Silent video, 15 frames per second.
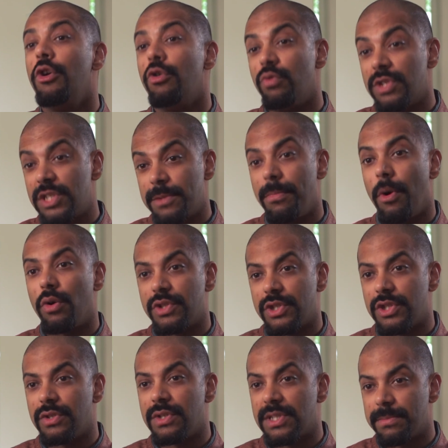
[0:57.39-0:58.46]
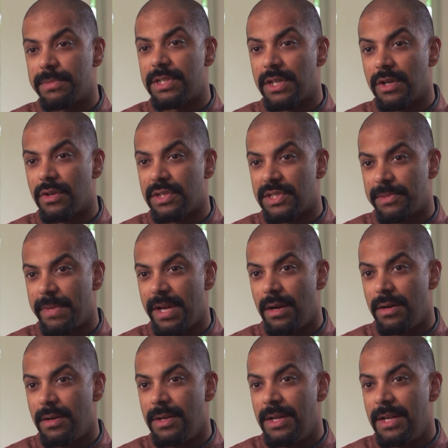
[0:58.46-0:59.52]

responds to this particular smell.